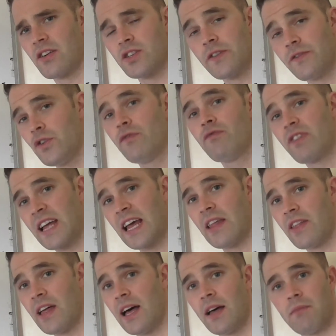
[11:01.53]
because if you forget
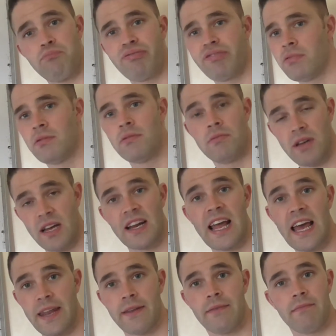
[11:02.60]
that,
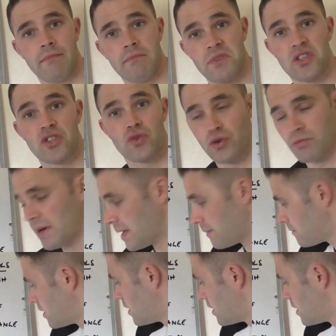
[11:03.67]
again, you're screwed, mate.